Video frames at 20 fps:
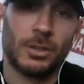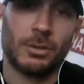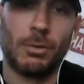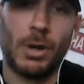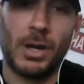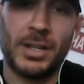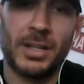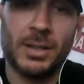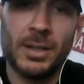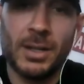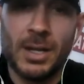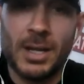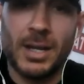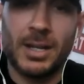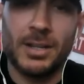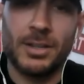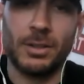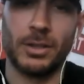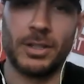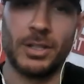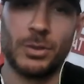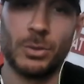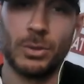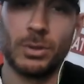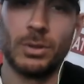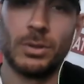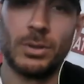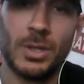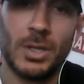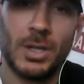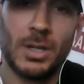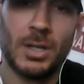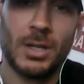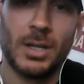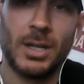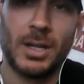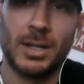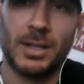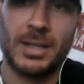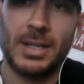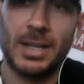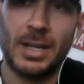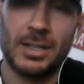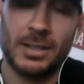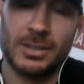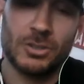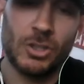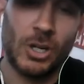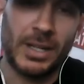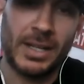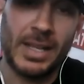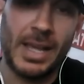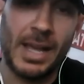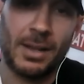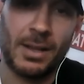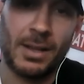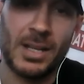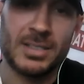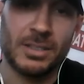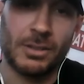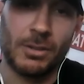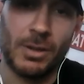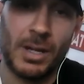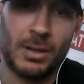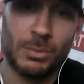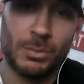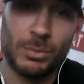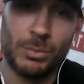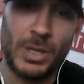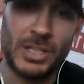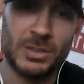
are running, and you look into try to canalize the ground,